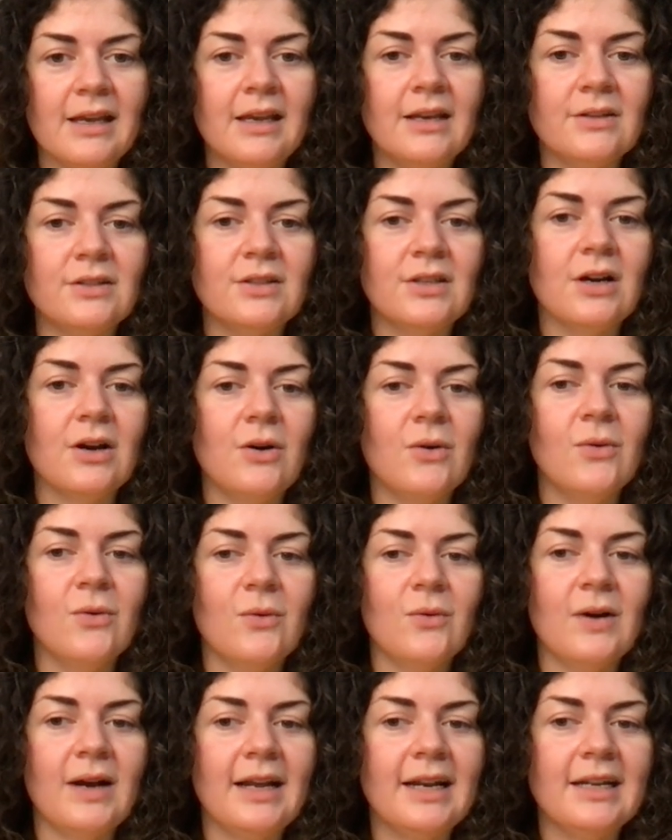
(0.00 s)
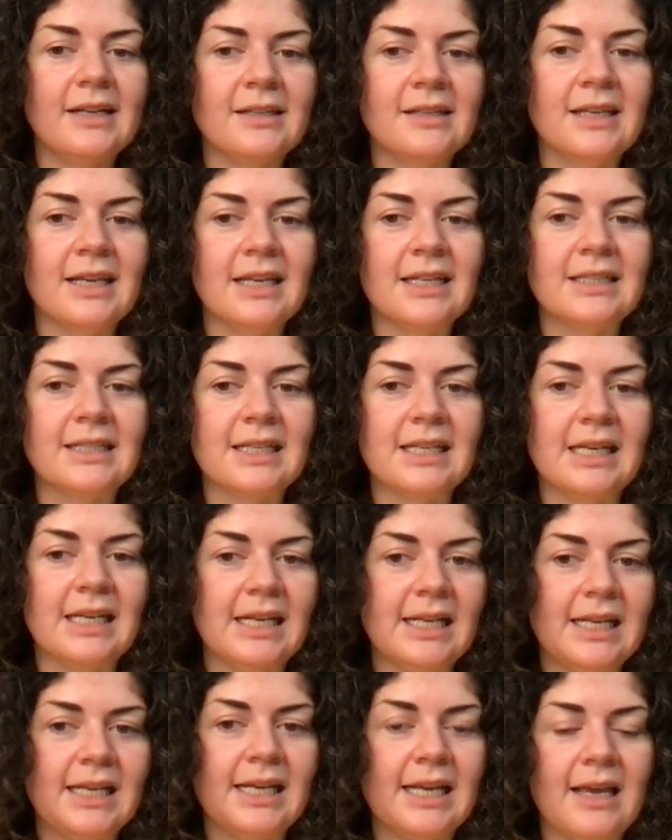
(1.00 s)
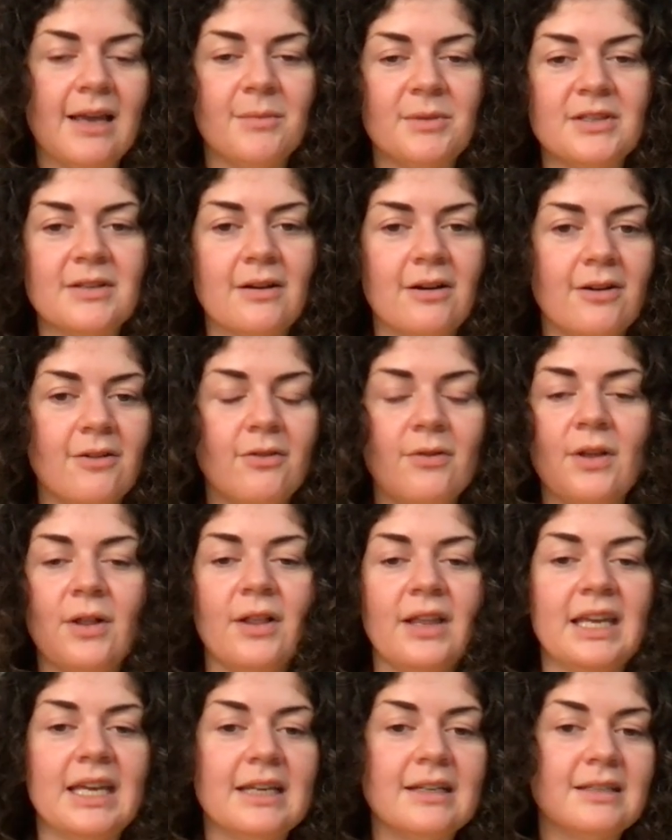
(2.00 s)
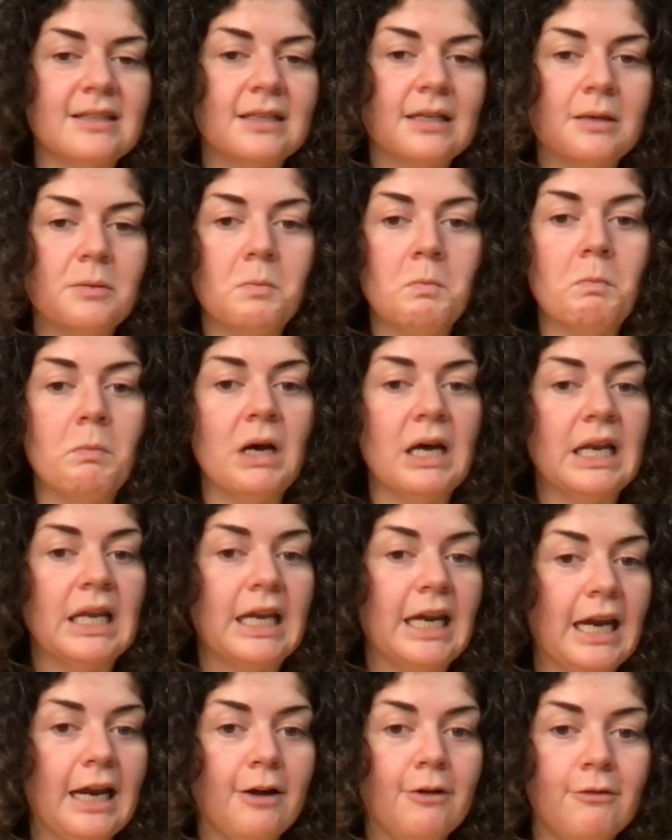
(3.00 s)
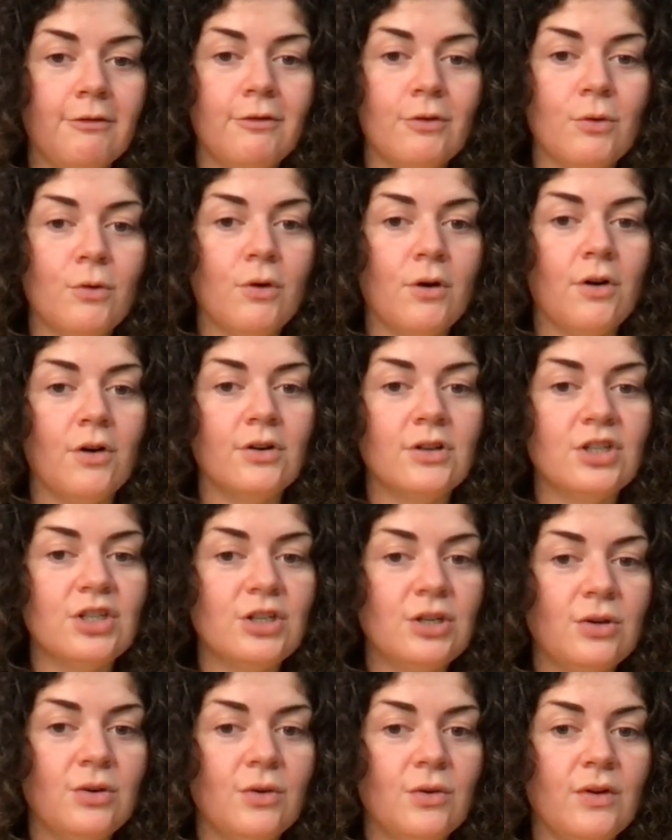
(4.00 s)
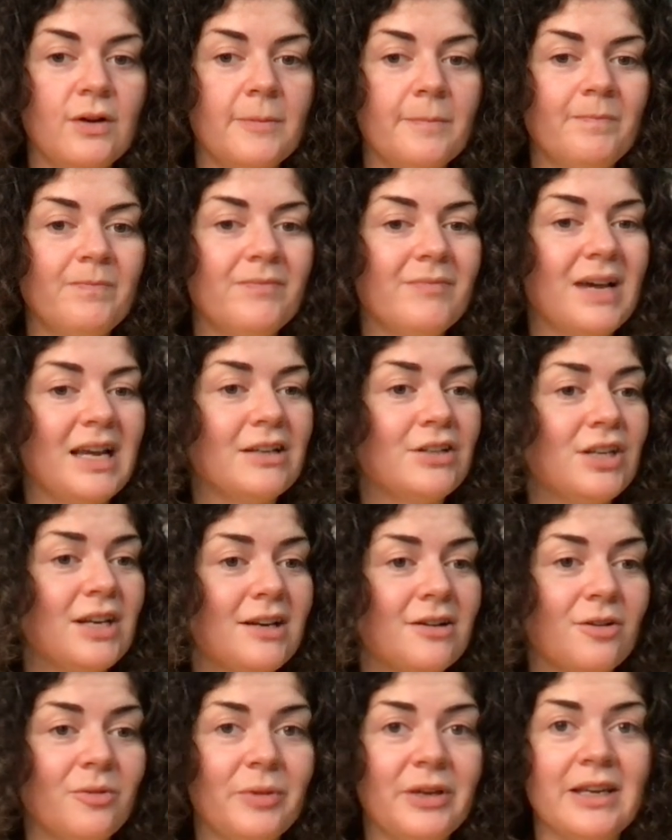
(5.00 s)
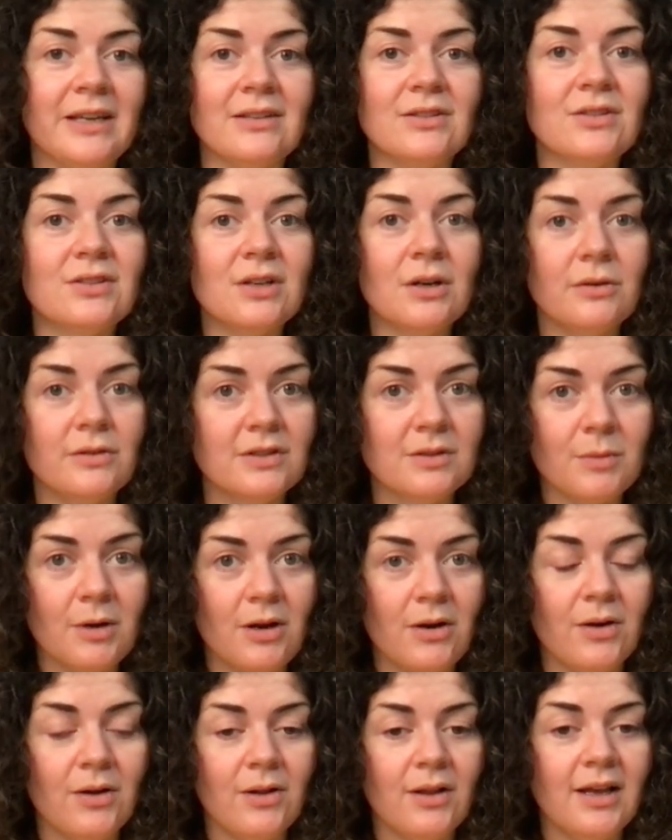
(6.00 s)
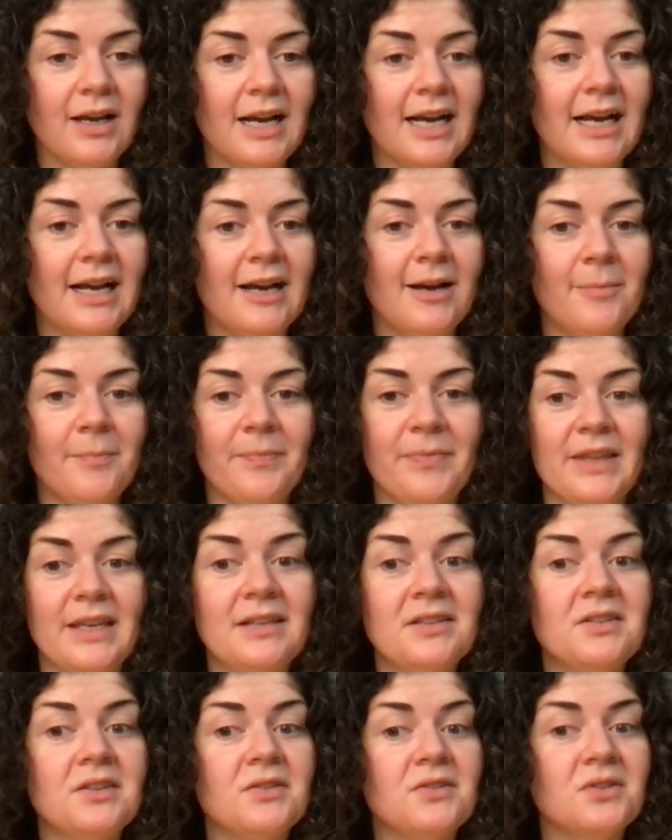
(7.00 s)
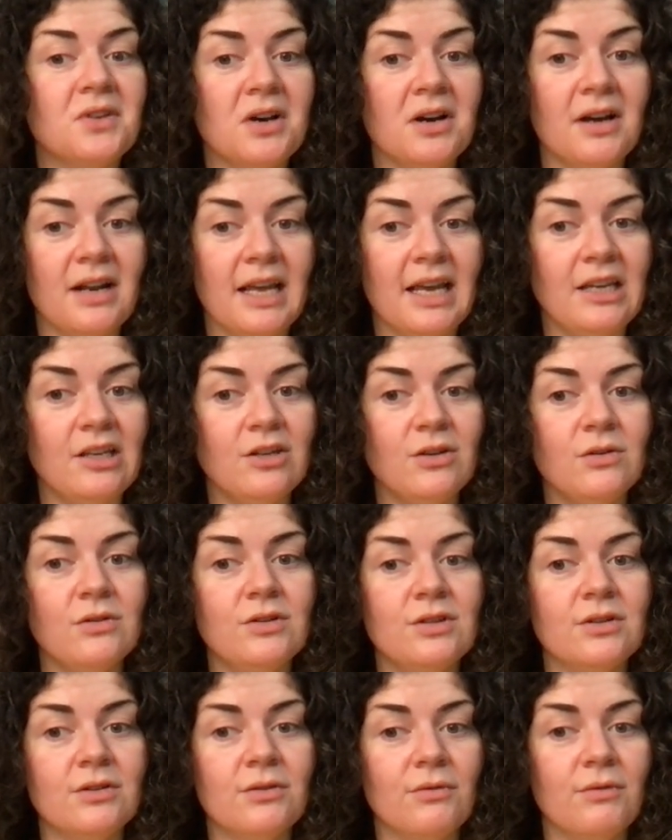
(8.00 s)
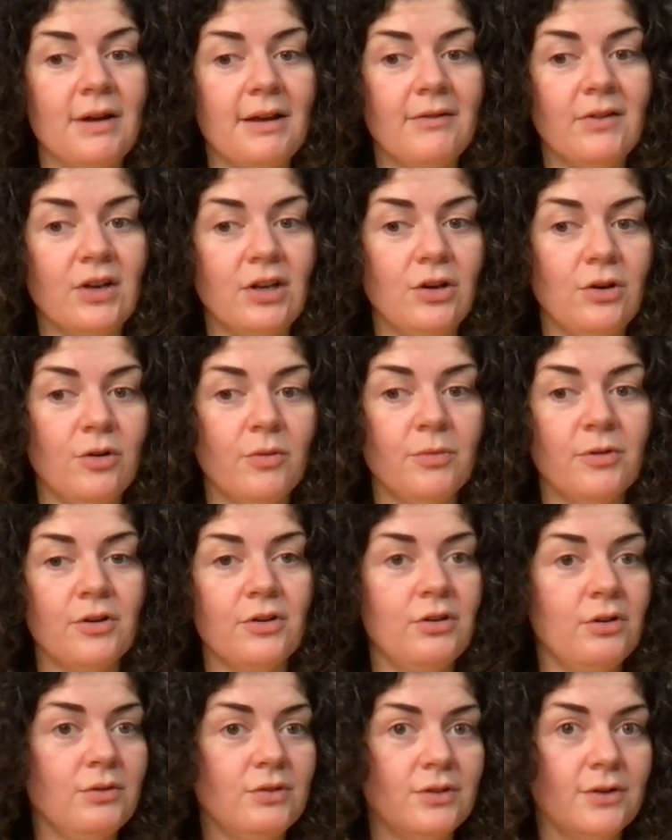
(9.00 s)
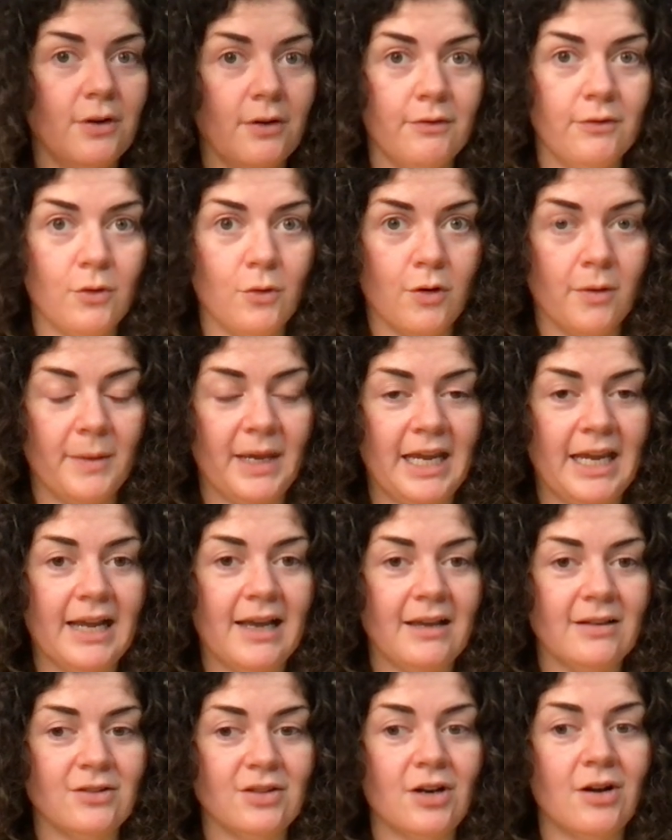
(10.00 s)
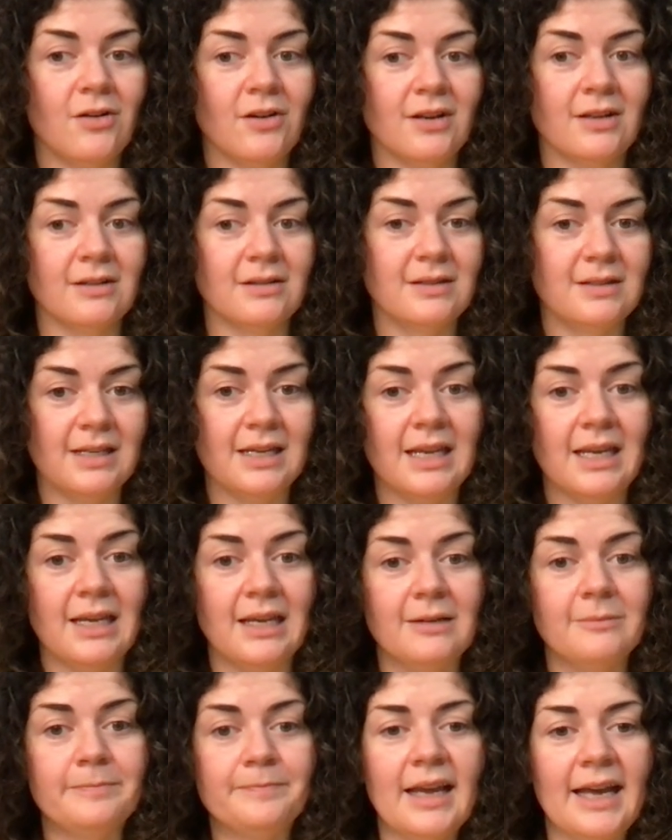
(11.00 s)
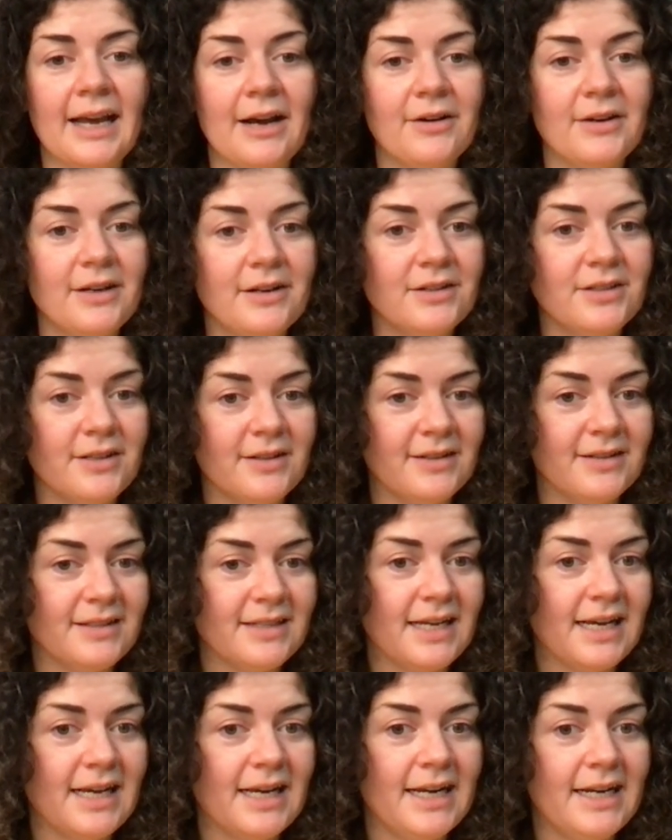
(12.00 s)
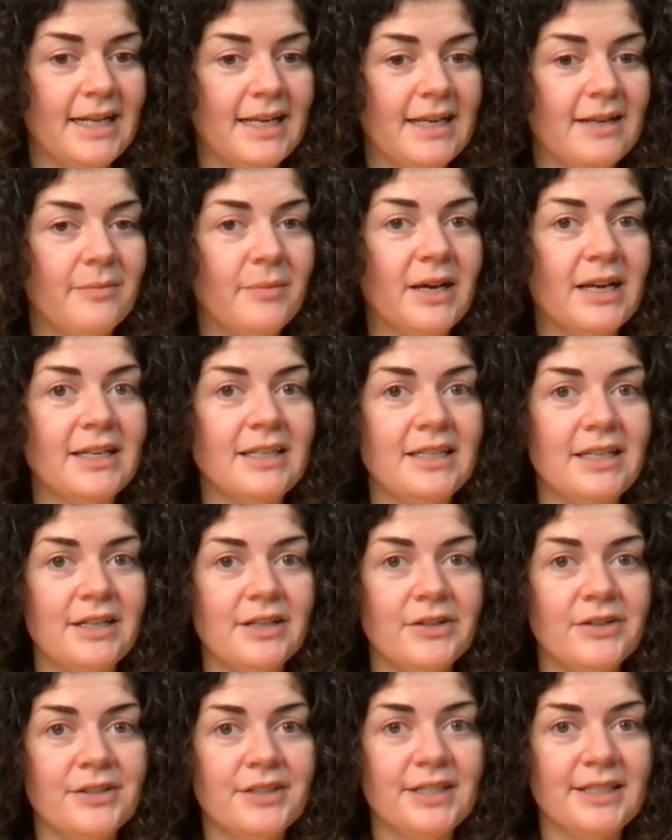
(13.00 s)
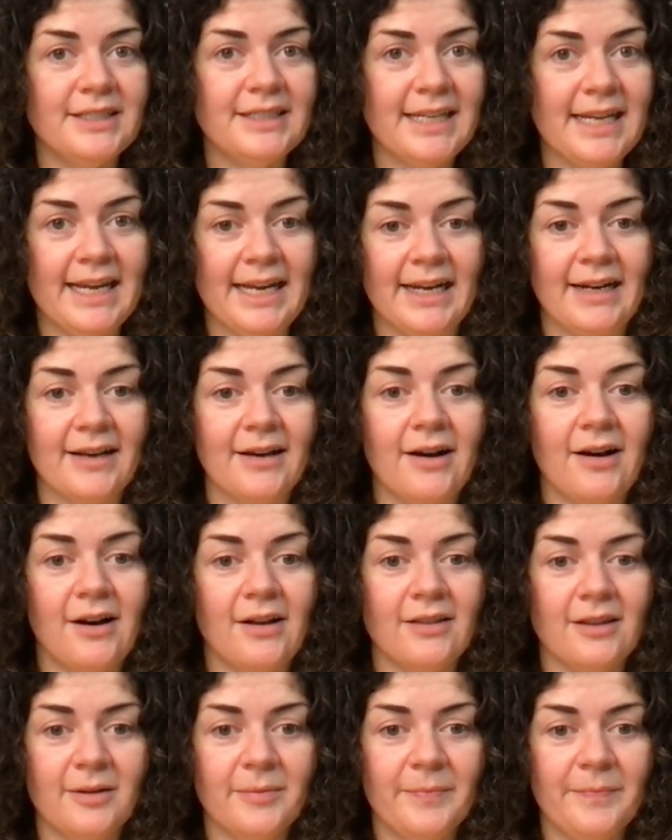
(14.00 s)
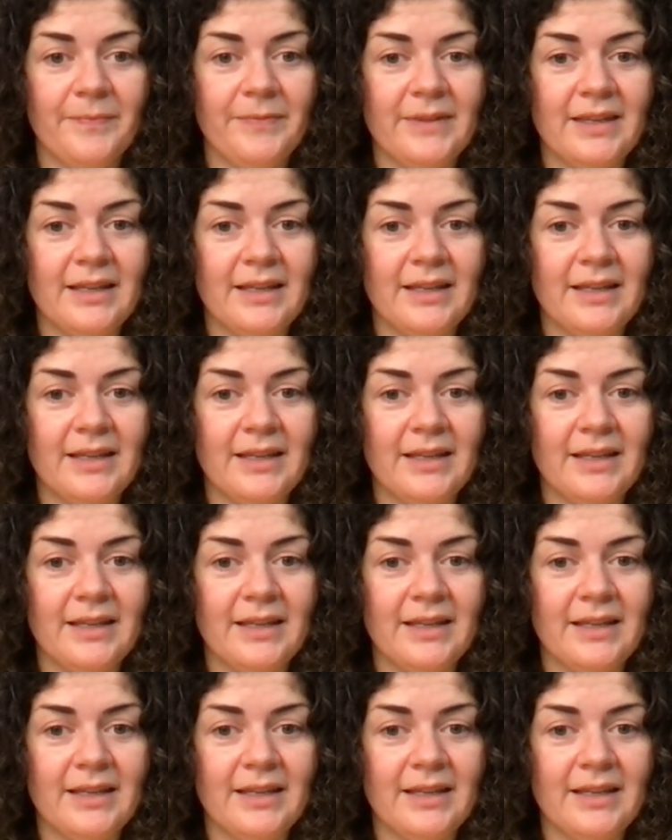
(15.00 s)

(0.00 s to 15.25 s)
So I didn't get any Amazon affiliate money for June. My channel being so small, this is not a huge revenue producer for me, as y'all can see out here to the side in my year to date column.